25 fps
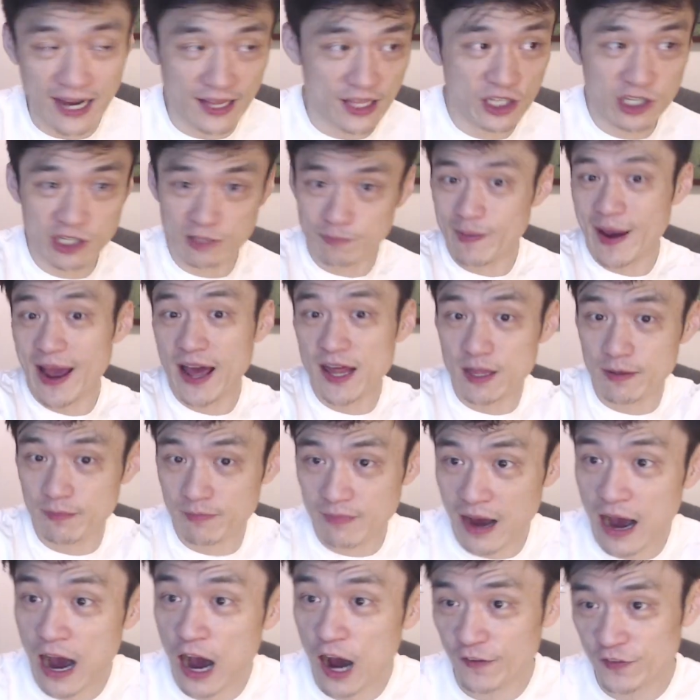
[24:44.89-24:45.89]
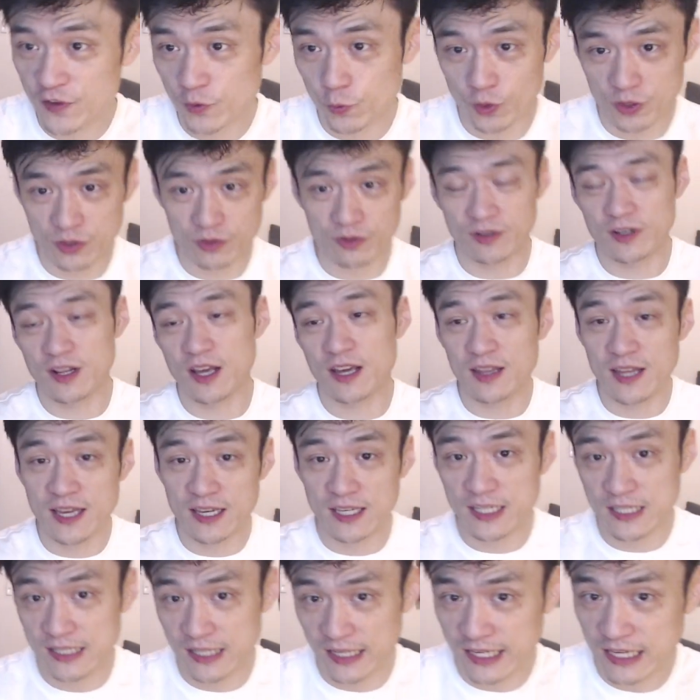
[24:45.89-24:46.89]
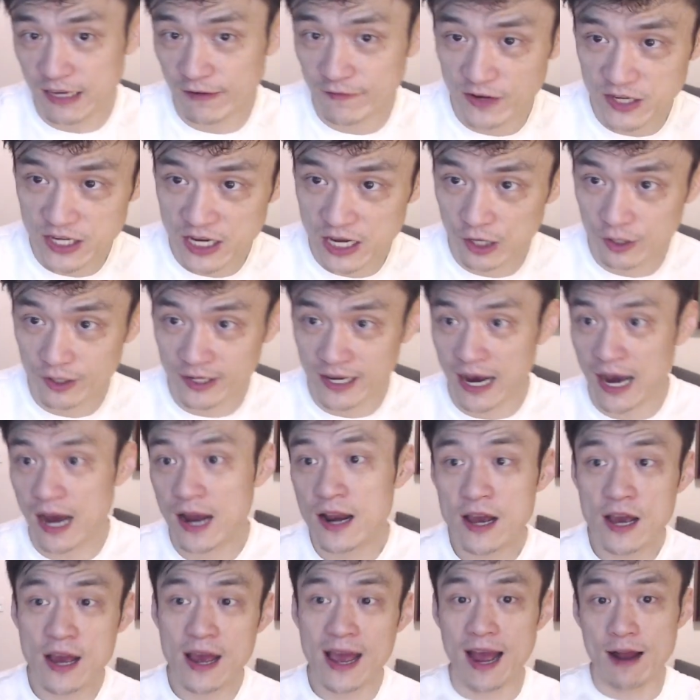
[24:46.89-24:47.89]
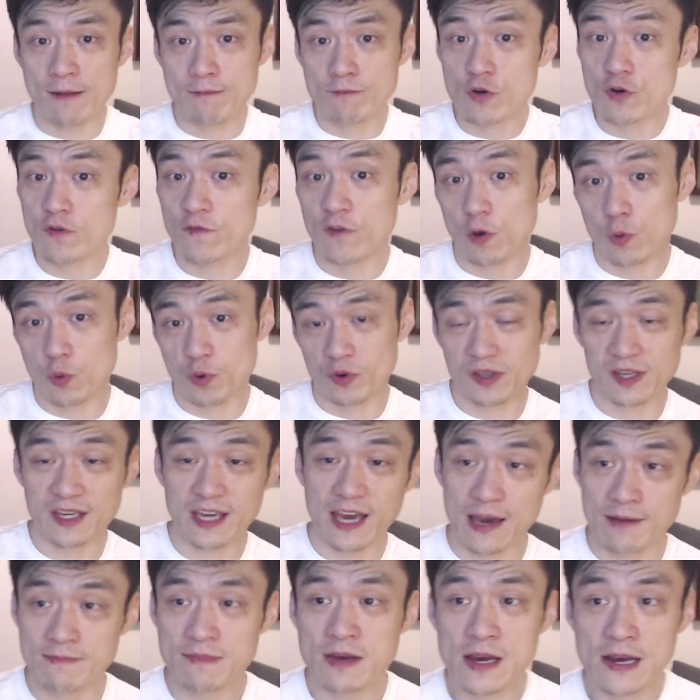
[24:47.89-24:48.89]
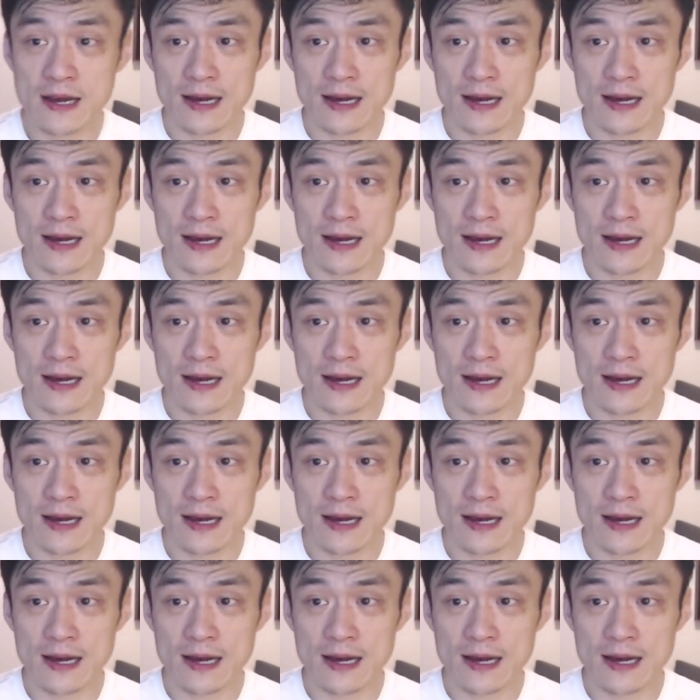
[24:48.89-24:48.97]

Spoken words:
they just ban them afterwards, or they give a yellow card and move on with the game.